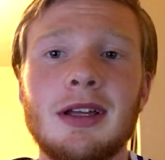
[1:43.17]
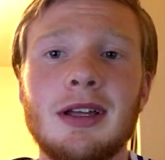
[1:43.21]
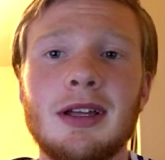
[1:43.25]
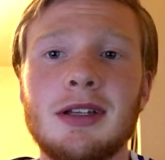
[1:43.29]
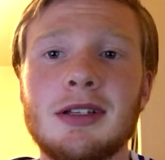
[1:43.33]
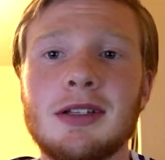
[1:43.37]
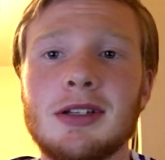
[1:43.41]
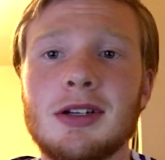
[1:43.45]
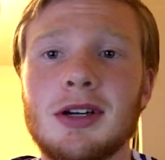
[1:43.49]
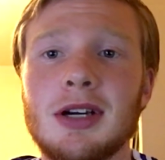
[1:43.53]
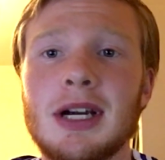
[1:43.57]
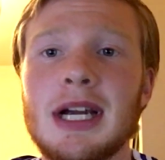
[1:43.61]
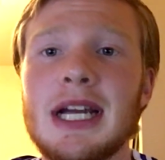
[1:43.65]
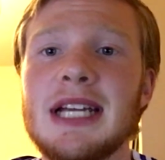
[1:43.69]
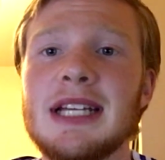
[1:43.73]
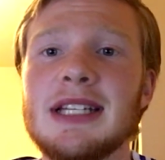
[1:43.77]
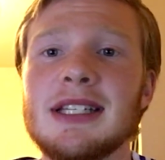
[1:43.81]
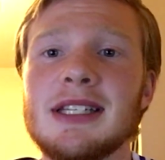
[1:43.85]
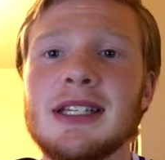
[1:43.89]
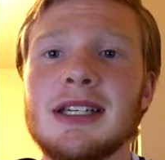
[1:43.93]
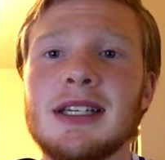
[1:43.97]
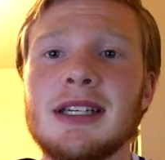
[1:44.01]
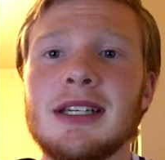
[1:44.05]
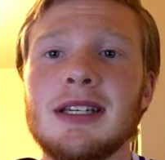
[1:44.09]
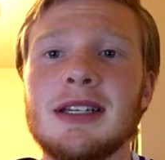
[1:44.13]
It's
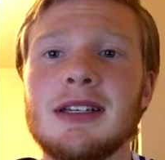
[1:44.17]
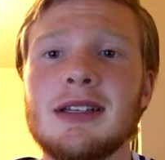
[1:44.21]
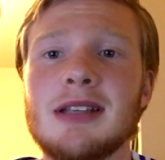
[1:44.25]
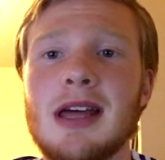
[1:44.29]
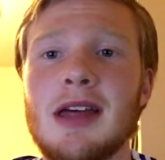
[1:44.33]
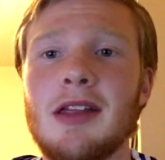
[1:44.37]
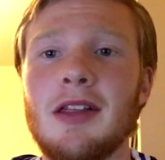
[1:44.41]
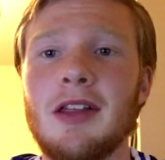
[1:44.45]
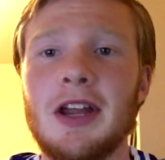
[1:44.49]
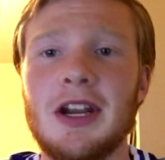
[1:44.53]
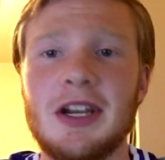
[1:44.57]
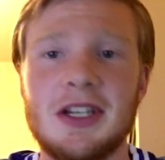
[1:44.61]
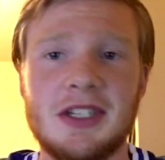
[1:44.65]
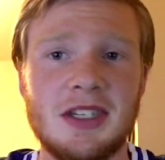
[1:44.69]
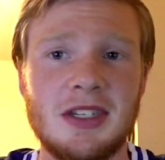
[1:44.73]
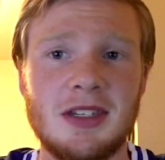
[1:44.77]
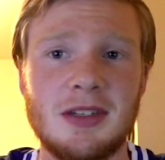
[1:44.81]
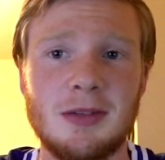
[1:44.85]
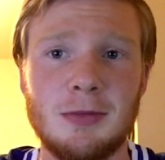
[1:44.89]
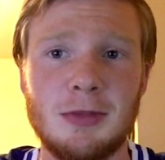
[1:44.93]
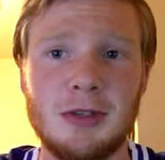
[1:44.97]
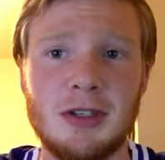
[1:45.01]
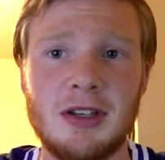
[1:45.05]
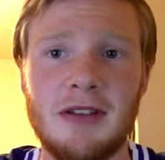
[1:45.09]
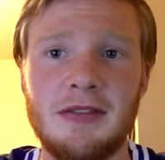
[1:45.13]
crazy. His
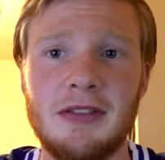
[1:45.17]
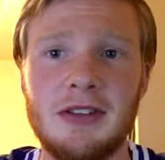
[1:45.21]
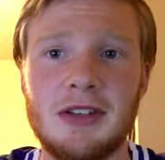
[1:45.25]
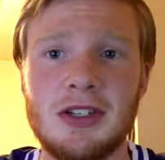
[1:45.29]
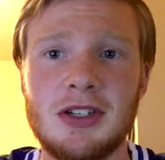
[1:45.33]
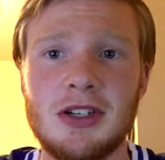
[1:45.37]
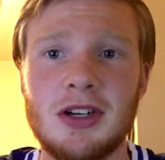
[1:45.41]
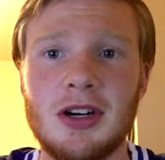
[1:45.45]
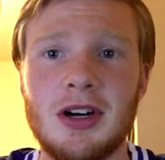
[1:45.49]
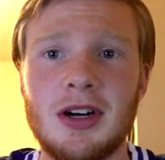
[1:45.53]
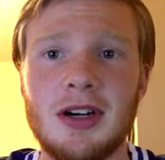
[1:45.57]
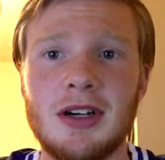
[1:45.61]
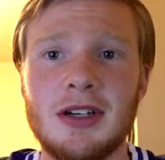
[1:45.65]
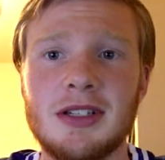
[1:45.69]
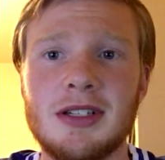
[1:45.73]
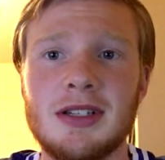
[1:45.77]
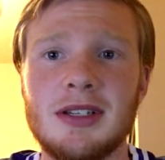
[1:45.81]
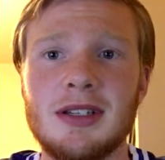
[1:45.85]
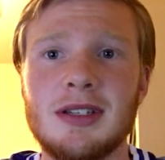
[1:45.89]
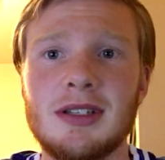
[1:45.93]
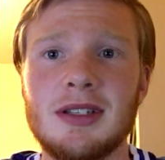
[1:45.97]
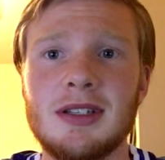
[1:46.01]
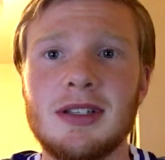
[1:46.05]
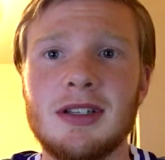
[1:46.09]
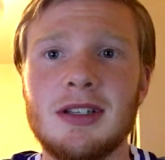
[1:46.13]
athleticism is off the
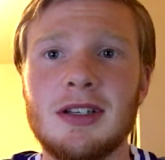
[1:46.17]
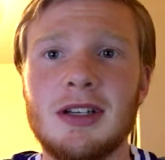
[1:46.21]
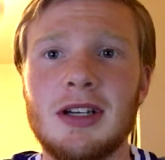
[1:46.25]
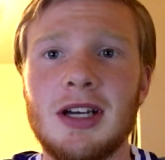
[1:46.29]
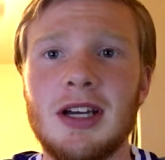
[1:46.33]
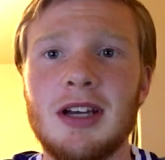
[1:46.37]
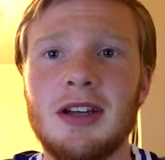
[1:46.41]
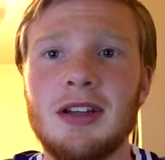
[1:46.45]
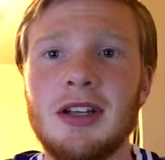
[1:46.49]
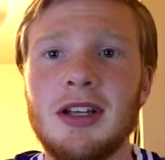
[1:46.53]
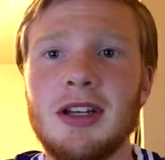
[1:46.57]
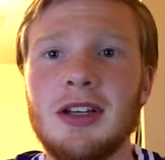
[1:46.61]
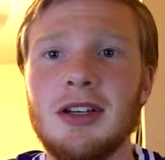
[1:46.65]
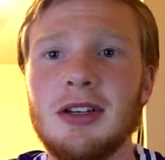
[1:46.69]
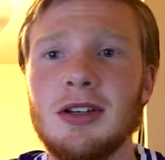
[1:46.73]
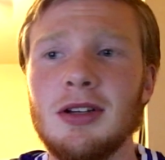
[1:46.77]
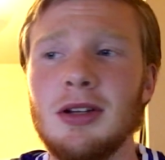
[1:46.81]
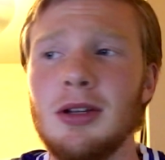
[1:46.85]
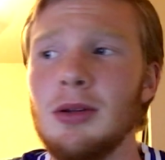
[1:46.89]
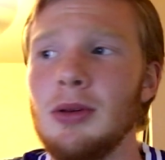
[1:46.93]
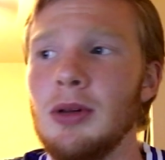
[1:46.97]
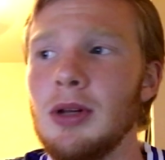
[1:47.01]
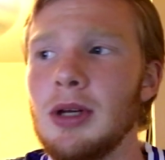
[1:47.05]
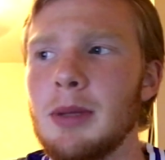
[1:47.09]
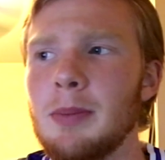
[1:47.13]
charts. And then
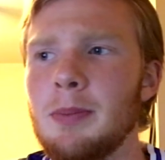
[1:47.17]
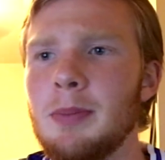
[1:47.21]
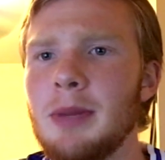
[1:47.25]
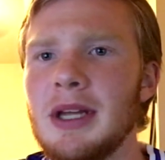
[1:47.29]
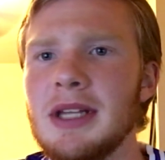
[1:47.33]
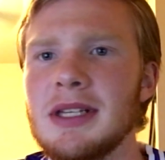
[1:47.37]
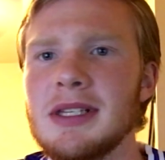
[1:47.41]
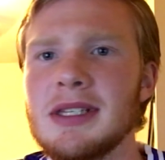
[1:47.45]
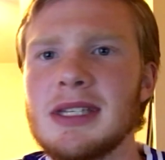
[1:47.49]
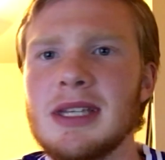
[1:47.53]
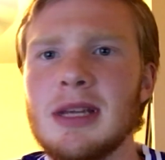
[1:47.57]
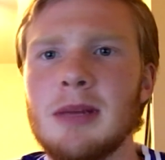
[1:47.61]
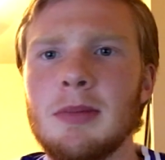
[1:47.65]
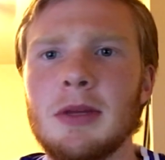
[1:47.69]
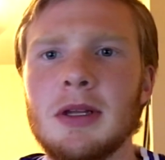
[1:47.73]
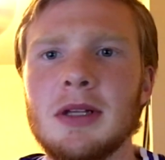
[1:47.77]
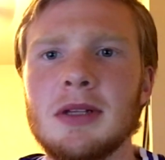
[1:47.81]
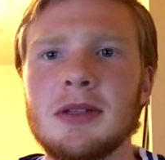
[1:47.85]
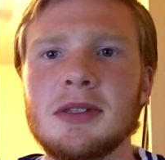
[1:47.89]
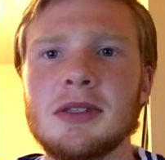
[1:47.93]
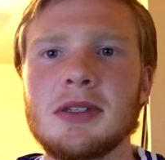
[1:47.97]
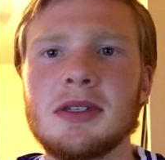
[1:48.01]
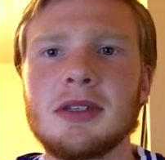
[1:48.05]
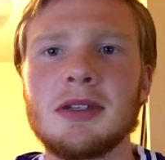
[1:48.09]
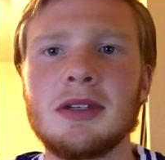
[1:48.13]
you look at Ben
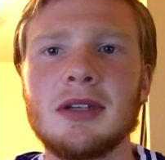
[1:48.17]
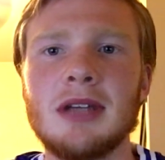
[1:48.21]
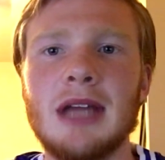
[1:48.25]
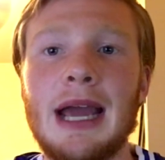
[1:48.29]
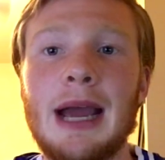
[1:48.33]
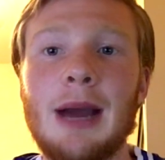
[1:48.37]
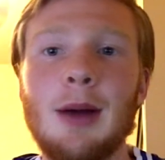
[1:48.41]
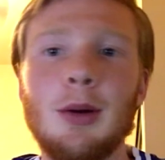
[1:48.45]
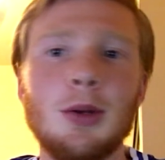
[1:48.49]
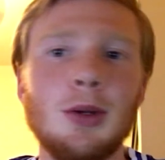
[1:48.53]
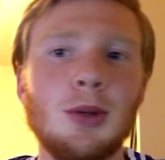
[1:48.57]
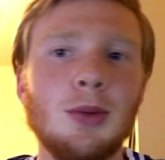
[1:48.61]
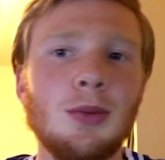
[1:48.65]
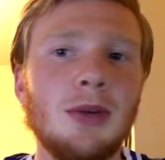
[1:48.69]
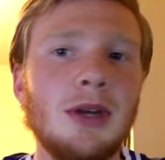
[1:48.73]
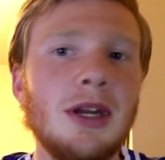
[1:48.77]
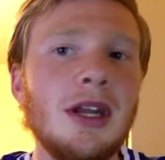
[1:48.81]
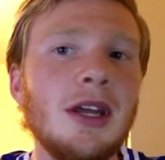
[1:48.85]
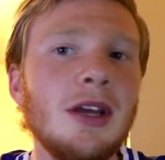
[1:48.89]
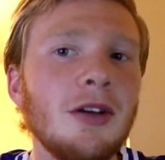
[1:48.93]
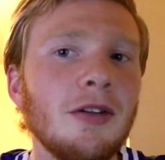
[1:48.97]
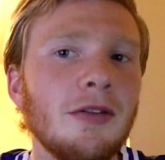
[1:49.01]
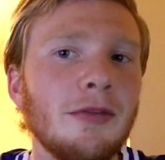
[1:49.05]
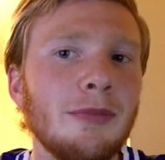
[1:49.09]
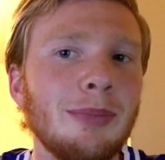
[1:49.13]
Simmons, how
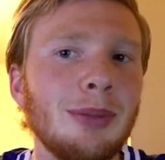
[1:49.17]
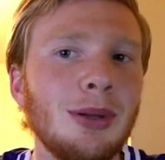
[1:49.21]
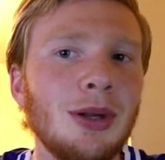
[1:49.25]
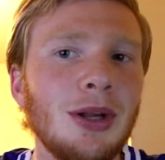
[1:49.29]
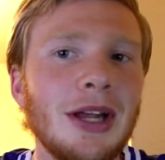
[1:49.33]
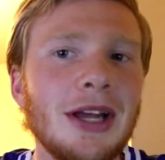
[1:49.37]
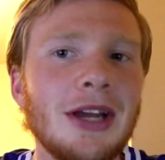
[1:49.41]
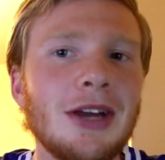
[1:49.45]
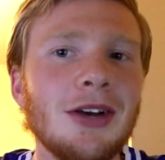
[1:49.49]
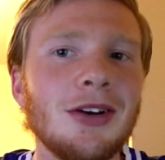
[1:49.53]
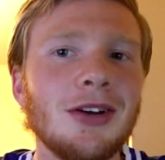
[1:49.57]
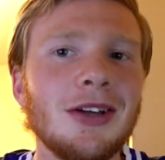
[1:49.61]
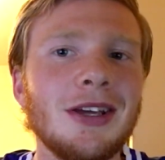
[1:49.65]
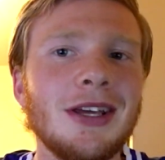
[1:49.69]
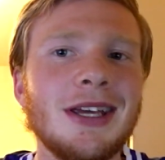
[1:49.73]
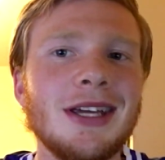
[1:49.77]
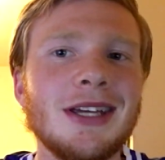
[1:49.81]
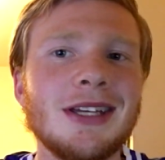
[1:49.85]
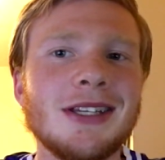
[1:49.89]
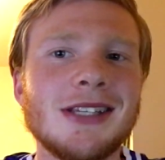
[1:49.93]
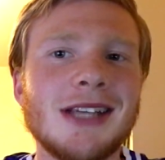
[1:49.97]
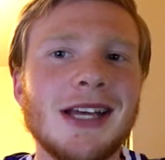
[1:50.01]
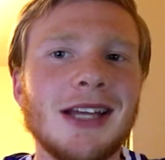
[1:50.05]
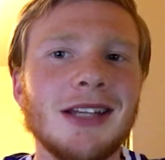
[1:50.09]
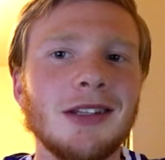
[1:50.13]
unique of a player he
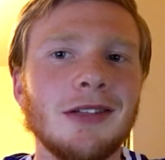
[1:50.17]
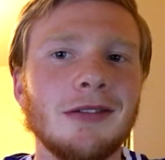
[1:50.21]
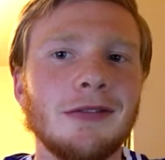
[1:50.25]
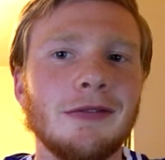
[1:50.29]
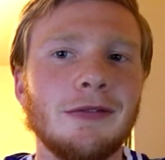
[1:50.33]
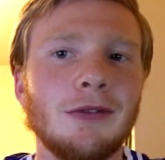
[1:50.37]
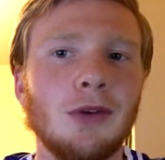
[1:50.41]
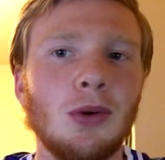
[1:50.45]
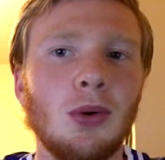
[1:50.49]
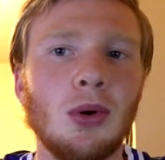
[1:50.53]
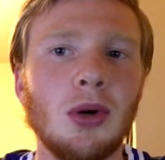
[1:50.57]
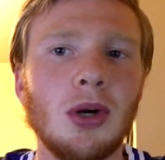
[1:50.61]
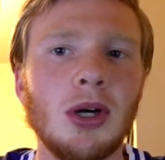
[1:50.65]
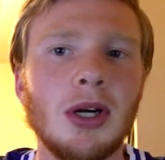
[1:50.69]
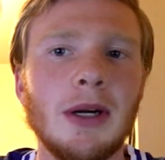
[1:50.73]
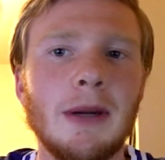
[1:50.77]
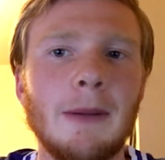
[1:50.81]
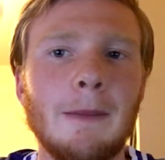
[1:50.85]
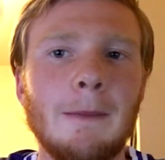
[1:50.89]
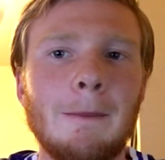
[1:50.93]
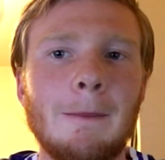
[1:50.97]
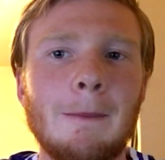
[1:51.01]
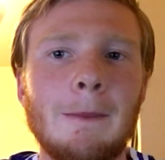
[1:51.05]
is at the four.